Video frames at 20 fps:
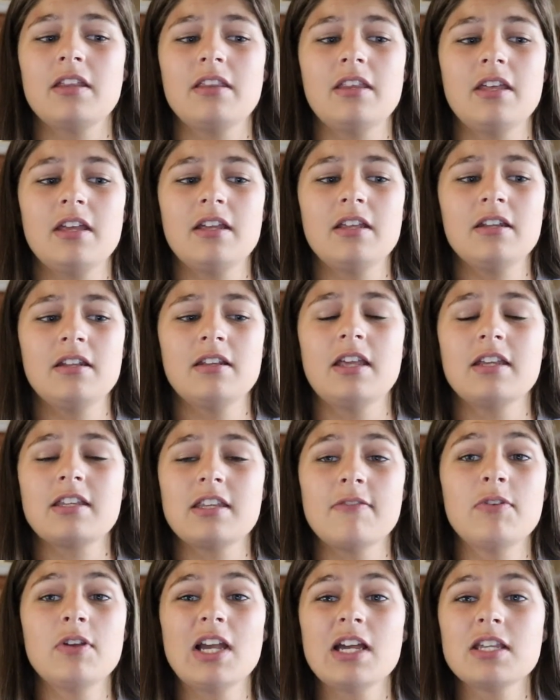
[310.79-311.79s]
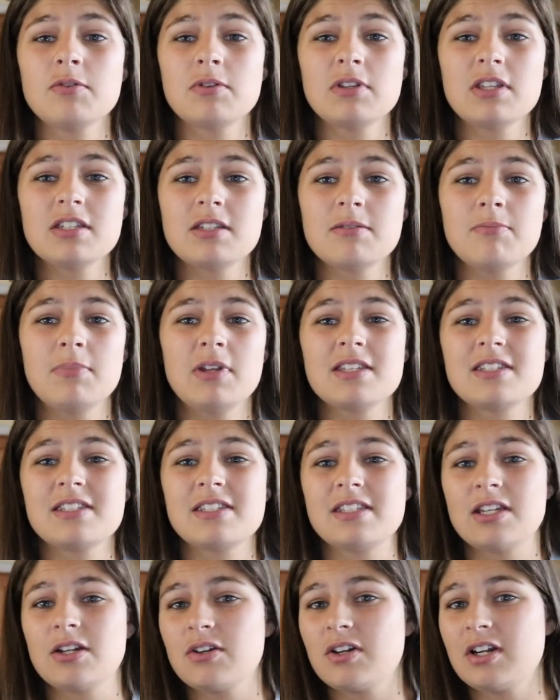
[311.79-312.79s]
then think if you guys want this to be a
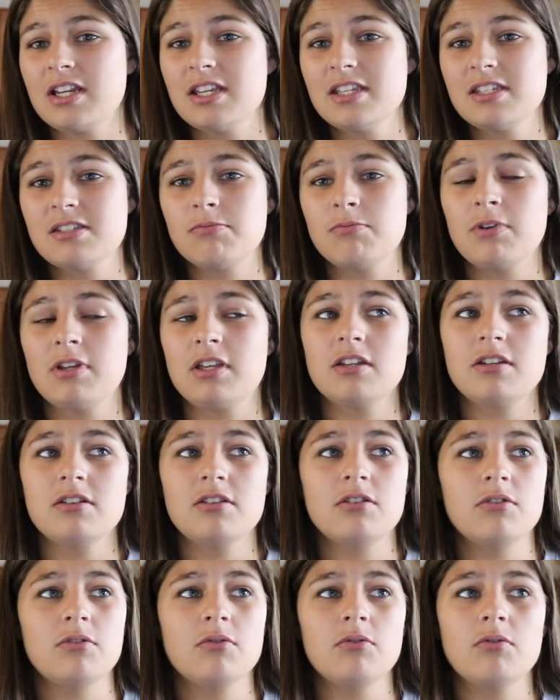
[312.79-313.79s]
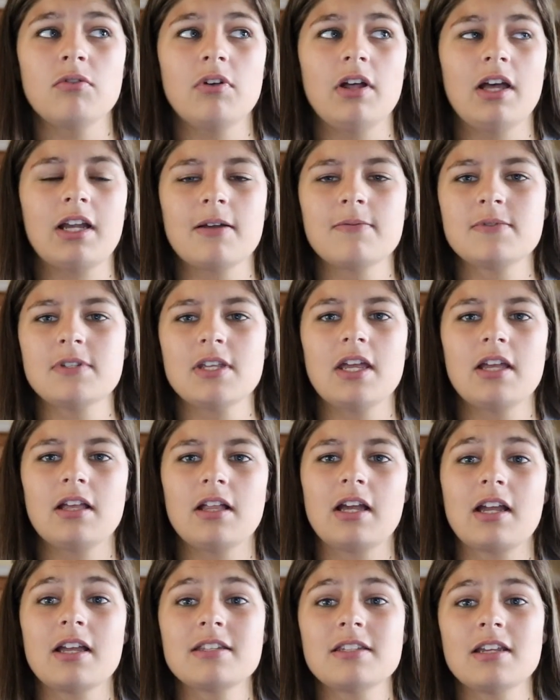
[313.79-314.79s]
series we can do like i'm saying
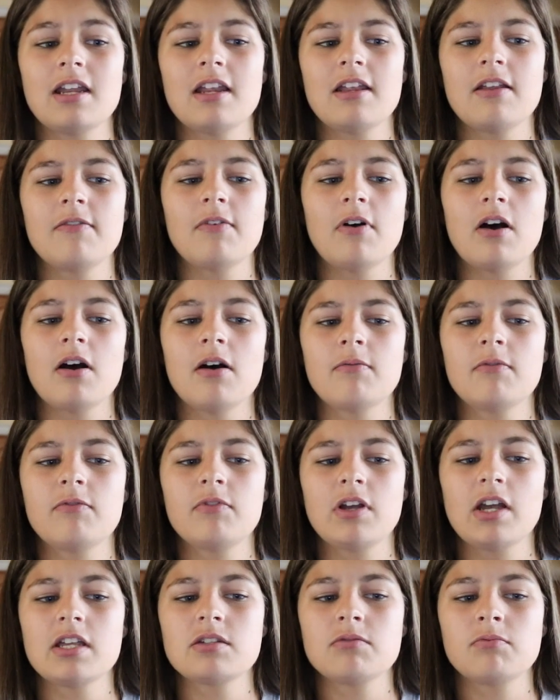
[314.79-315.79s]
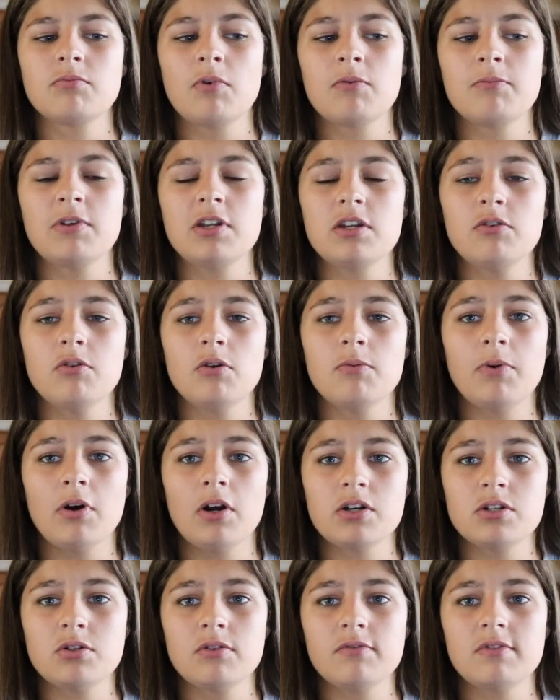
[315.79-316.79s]
like i said if, um, if you guys want me to do a
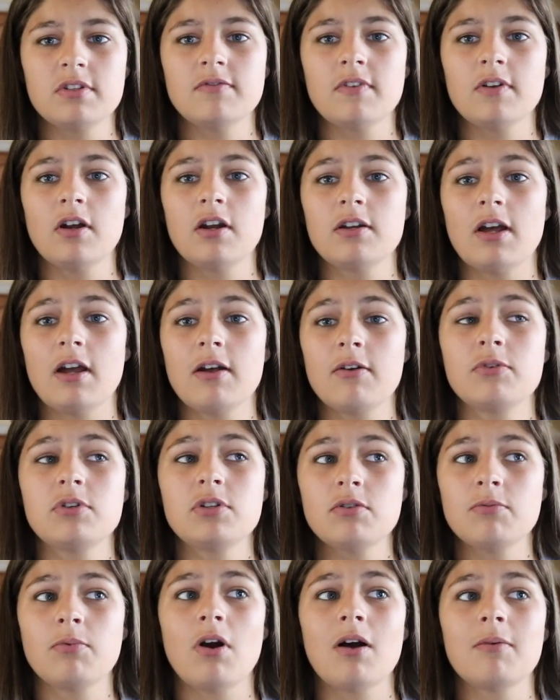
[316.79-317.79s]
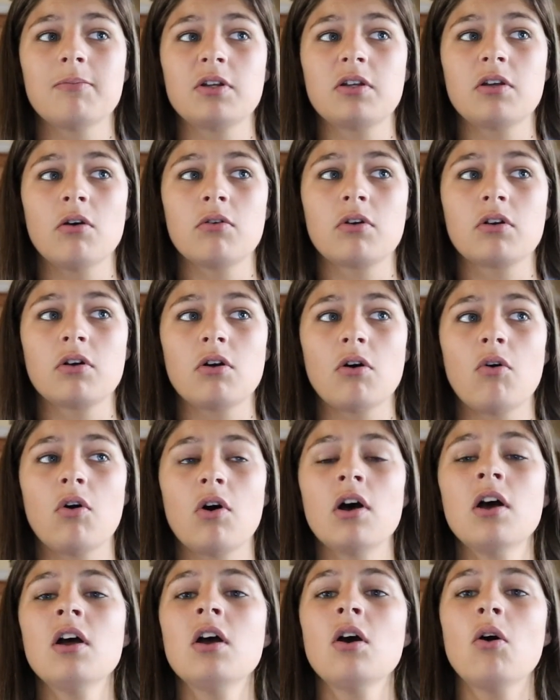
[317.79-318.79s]
part two of this video I, I would do probably
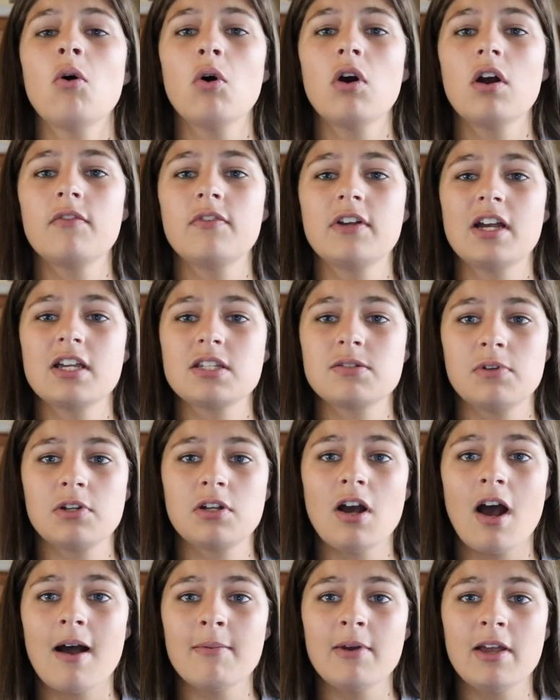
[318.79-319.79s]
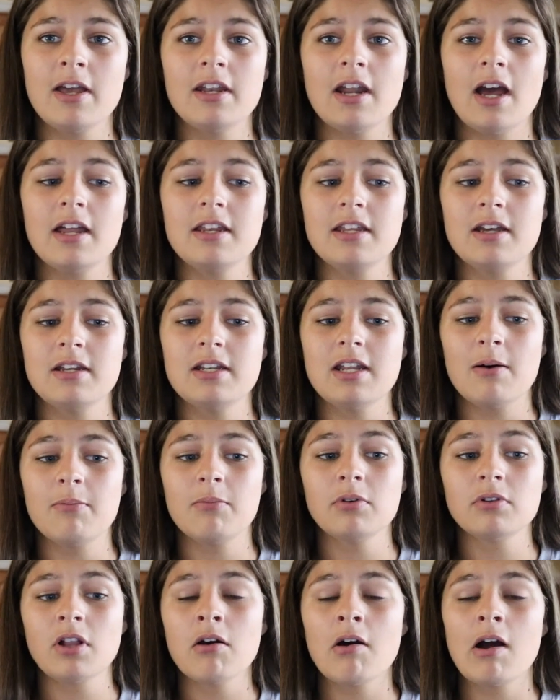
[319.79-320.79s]
coca-cola or if you guys want to comment an idea
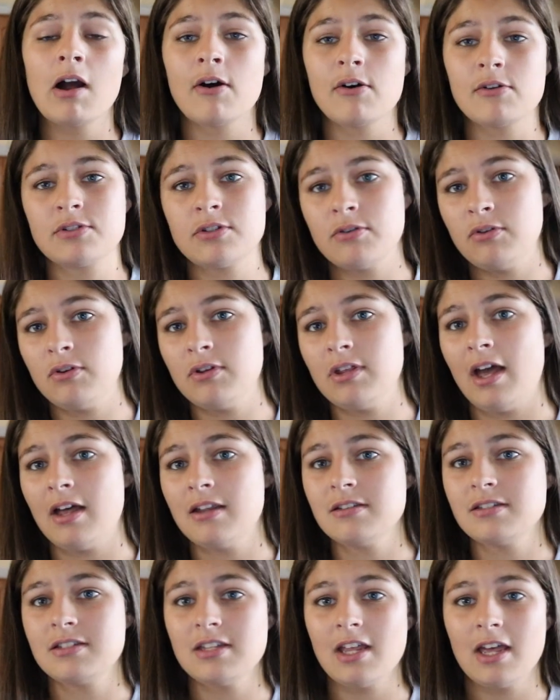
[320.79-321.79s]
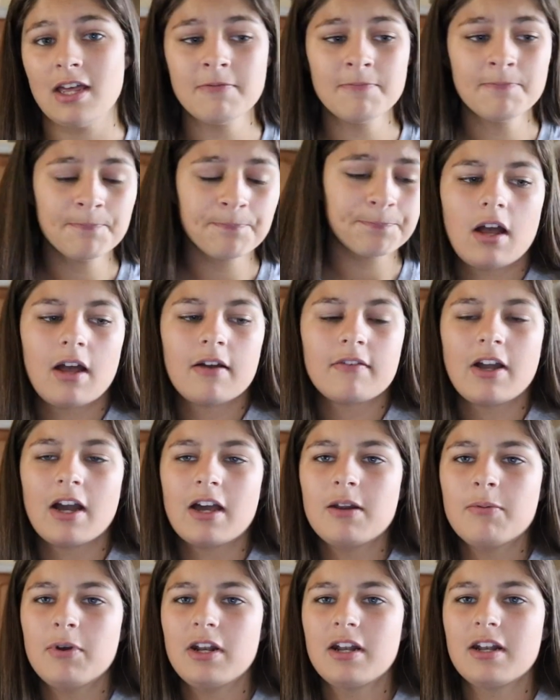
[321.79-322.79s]
down below i also do that instead i've
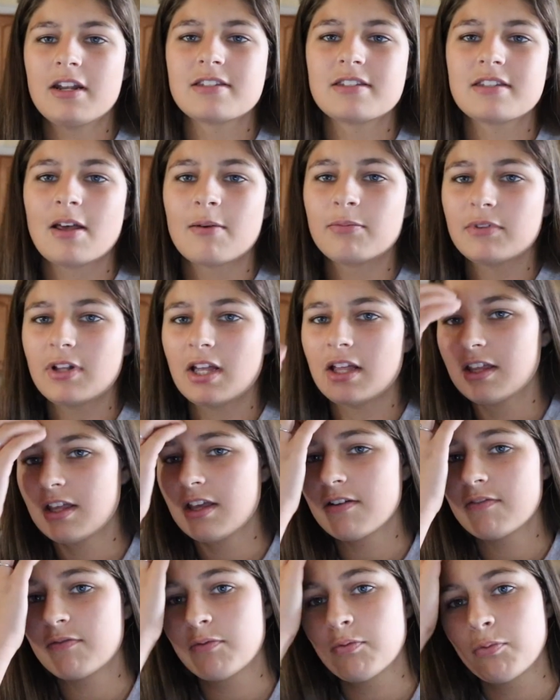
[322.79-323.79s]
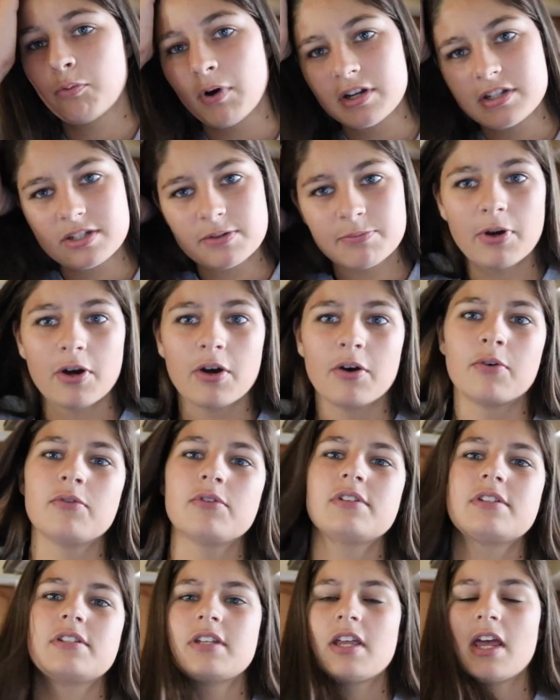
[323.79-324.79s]
kind of been in a slump lately of what to
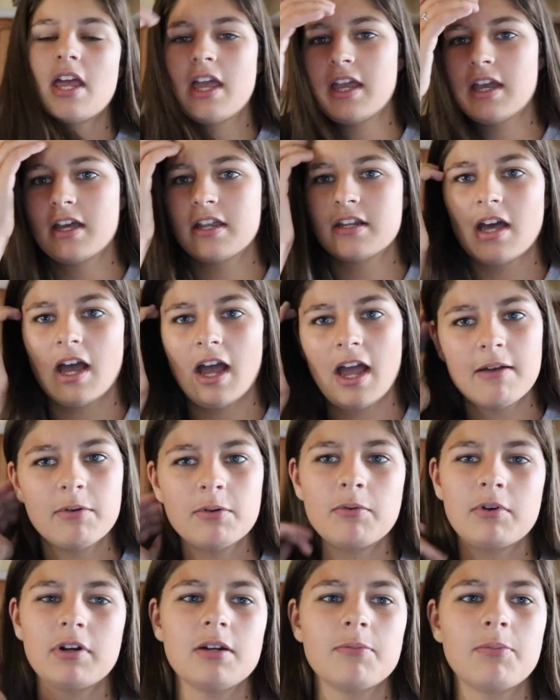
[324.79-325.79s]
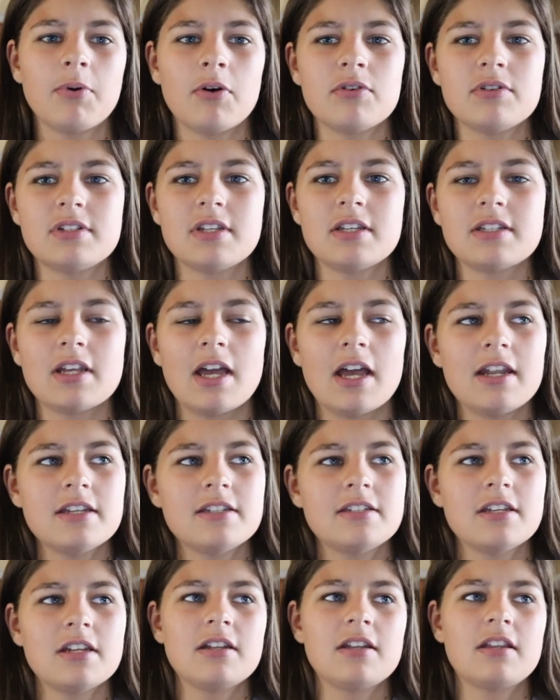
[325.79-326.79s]
post and i've been wanting to post this i
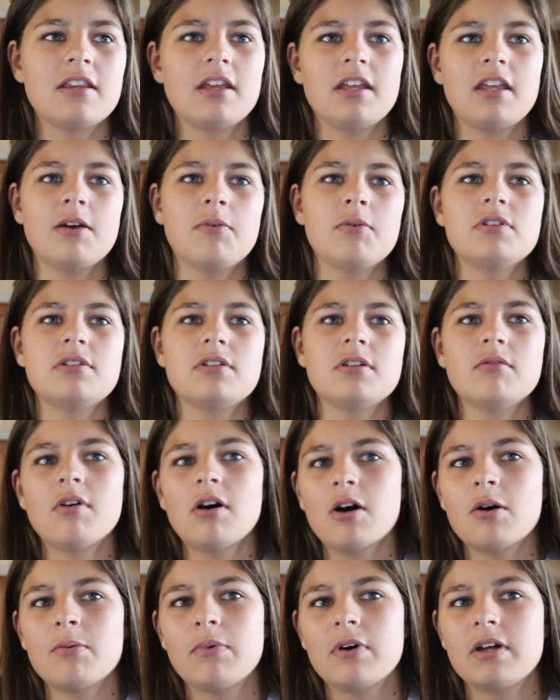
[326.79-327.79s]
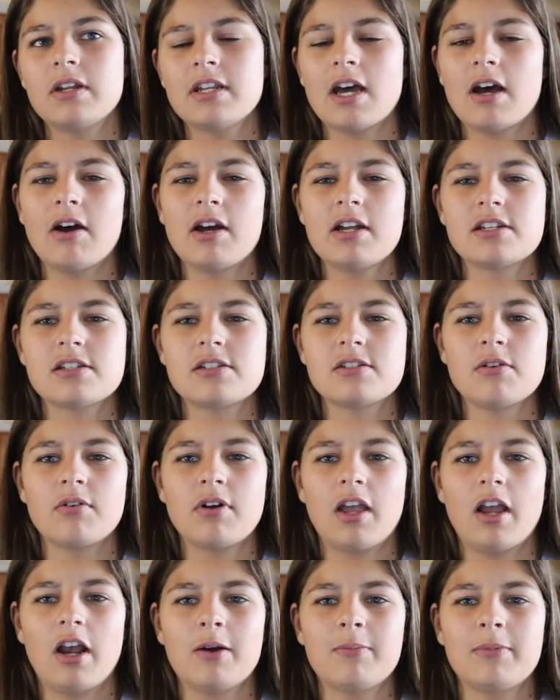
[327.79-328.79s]
just didn't think it would do well but now i just
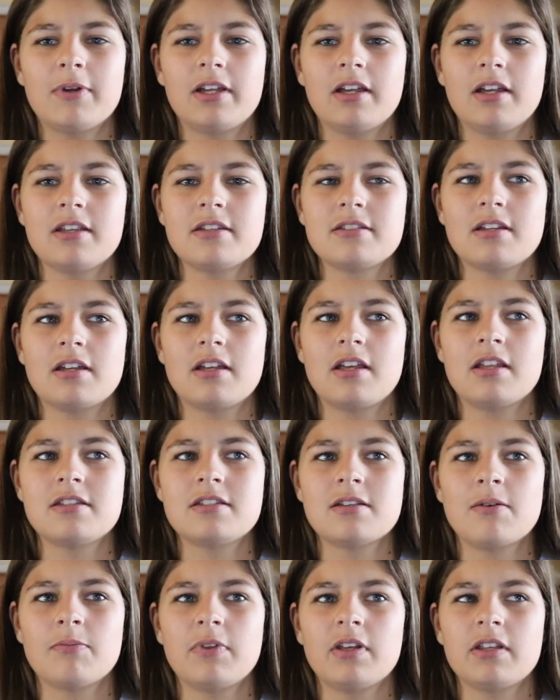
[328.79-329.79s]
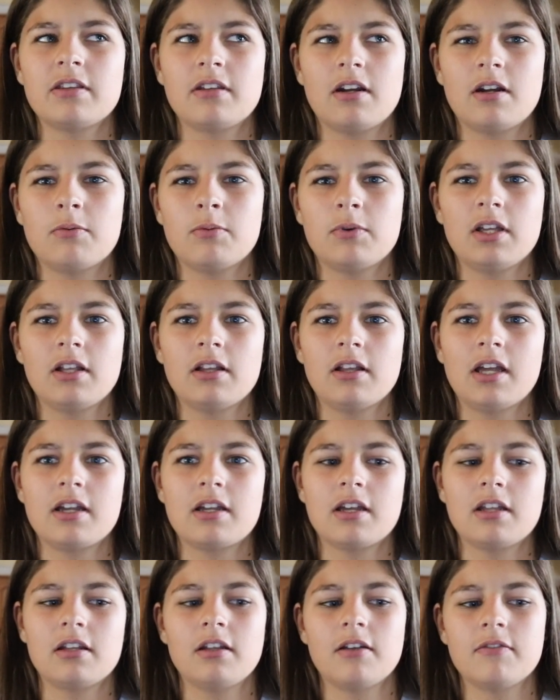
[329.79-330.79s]
don't care because it's something that i really
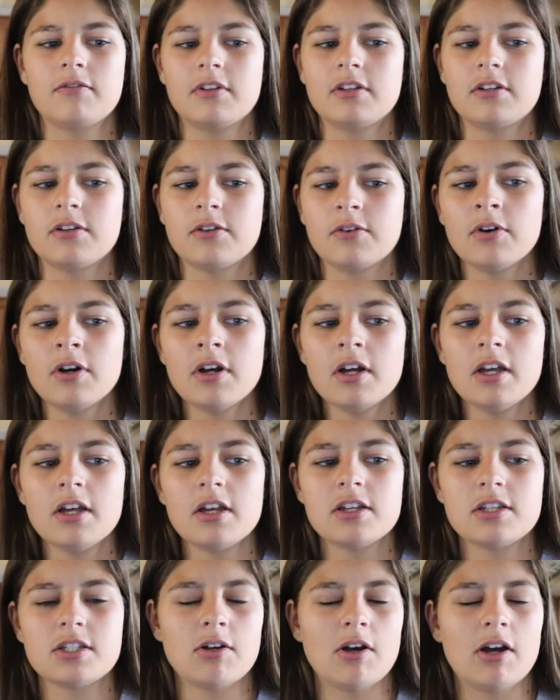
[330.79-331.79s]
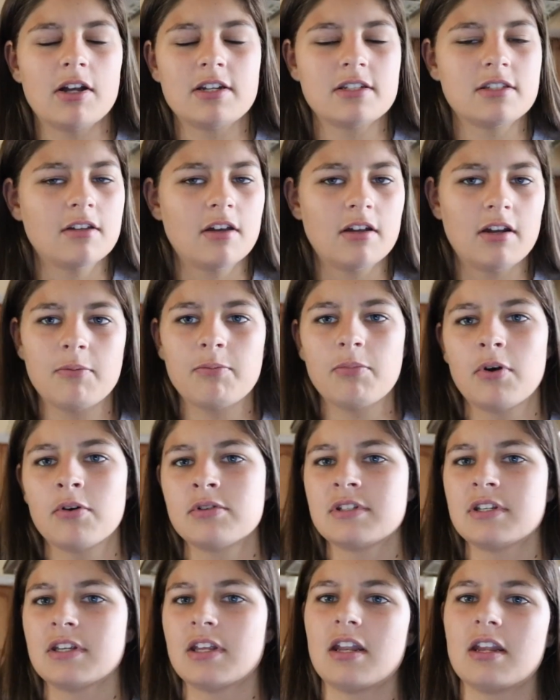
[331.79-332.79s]
like and love to do so i just thought i'd
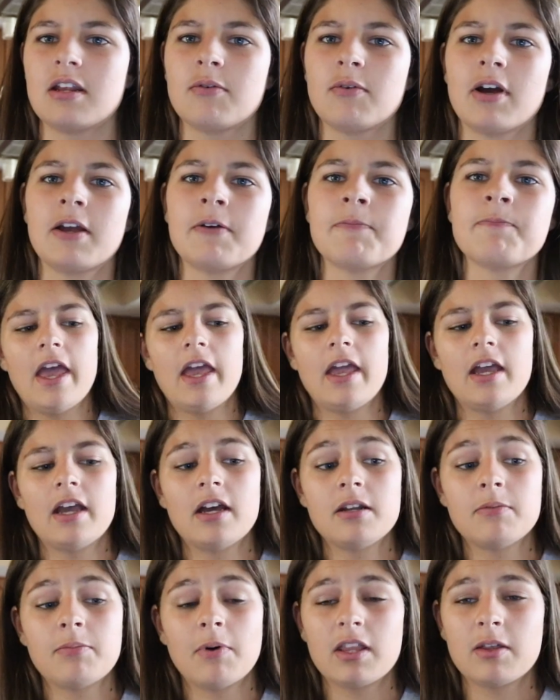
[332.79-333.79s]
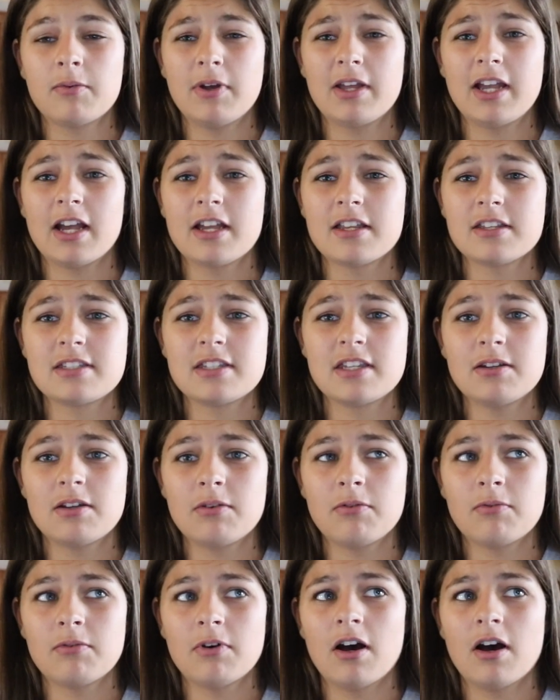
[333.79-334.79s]
post it anyway and by the way guys
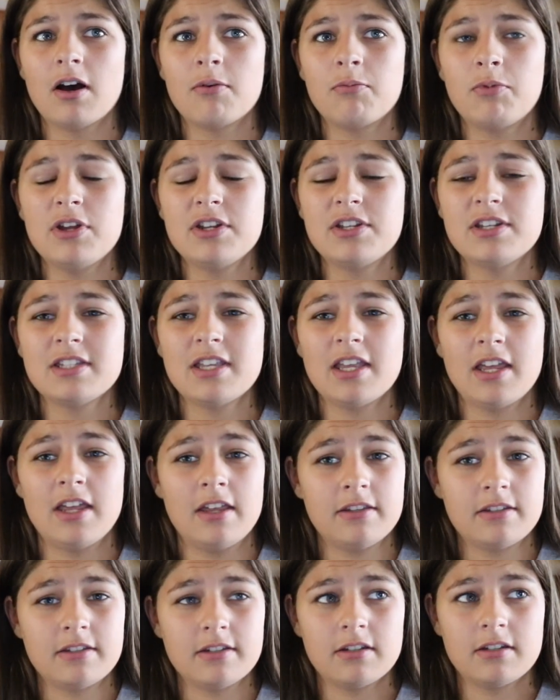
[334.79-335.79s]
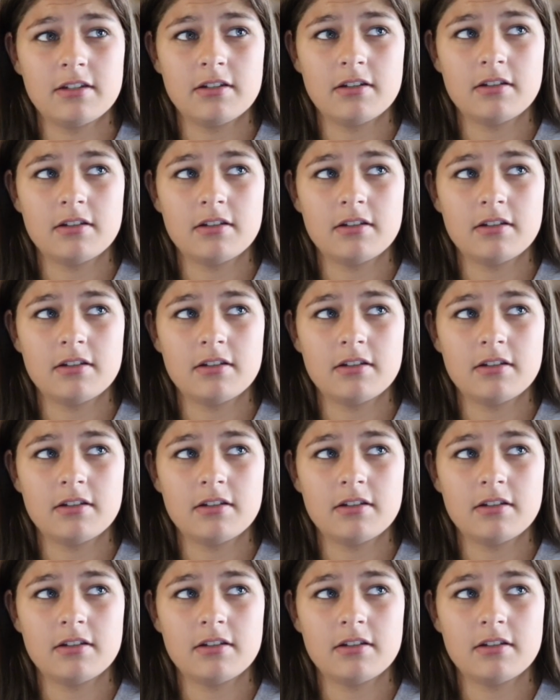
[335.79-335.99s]
um, we just hit